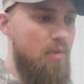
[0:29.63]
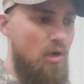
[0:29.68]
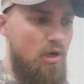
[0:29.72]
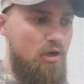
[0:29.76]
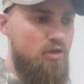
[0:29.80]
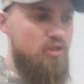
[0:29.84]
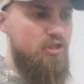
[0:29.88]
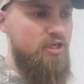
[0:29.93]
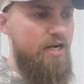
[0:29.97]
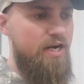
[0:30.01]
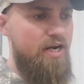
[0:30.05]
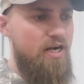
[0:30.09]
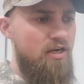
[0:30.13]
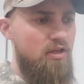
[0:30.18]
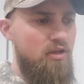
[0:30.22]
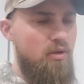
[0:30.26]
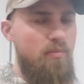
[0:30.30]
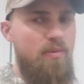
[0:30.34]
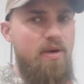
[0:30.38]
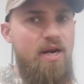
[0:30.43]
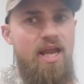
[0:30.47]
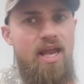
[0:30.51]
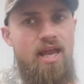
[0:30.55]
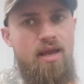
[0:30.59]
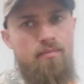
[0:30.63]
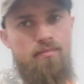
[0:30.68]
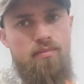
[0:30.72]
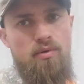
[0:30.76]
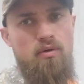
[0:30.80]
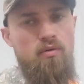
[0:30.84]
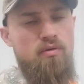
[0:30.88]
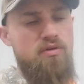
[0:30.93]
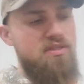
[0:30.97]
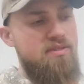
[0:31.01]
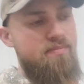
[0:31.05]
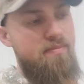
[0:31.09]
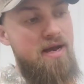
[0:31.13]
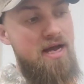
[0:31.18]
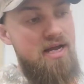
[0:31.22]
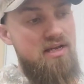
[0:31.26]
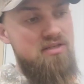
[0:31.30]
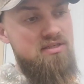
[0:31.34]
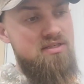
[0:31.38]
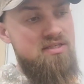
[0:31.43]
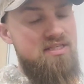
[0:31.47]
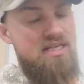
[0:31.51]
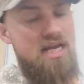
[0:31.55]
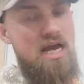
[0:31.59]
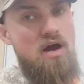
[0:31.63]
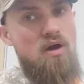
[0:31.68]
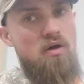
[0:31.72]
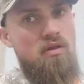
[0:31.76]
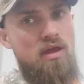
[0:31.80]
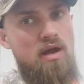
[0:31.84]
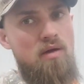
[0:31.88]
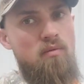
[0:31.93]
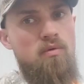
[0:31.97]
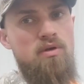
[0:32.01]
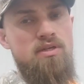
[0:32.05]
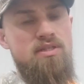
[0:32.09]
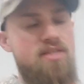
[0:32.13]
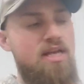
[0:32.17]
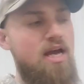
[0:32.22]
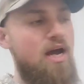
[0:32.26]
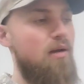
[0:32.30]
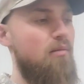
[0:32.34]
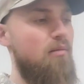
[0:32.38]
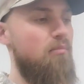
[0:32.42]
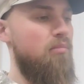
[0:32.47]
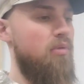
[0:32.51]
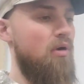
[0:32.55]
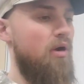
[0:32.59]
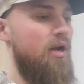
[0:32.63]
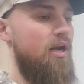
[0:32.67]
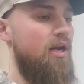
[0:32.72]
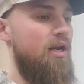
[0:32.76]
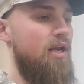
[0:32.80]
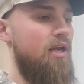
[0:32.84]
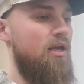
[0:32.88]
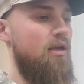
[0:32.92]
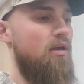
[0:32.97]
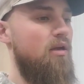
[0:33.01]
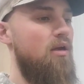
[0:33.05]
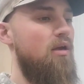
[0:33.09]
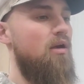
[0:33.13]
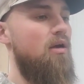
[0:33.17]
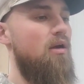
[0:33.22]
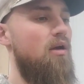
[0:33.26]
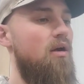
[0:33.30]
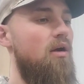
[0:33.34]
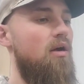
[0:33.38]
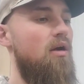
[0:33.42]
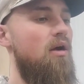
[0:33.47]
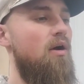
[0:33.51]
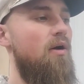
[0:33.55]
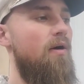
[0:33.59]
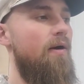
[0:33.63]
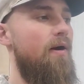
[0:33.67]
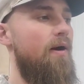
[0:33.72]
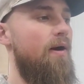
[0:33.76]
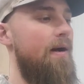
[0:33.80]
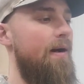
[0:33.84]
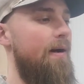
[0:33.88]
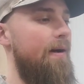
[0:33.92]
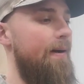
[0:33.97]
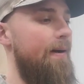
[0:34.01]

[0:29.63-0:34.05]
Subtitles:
Berkshire, a little bit of Hampton Old Spot sow that was not breeding,